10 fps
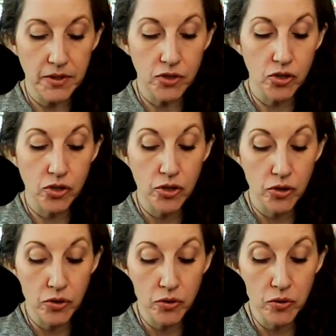
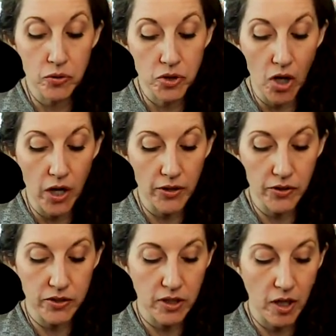two
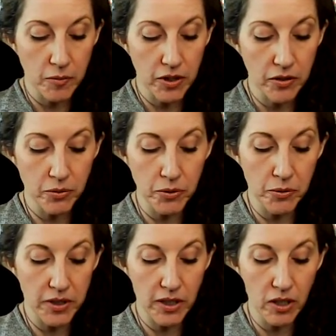daughters coming through
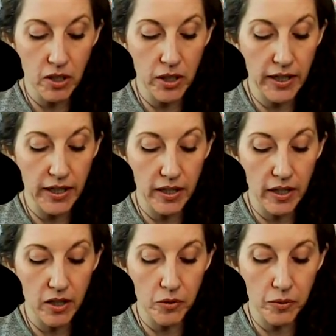here
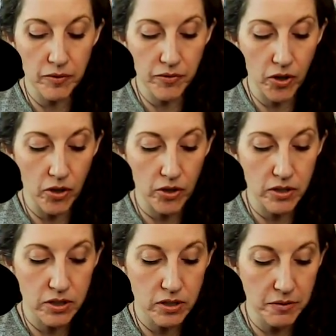in
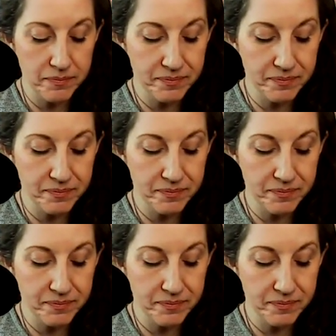reverse.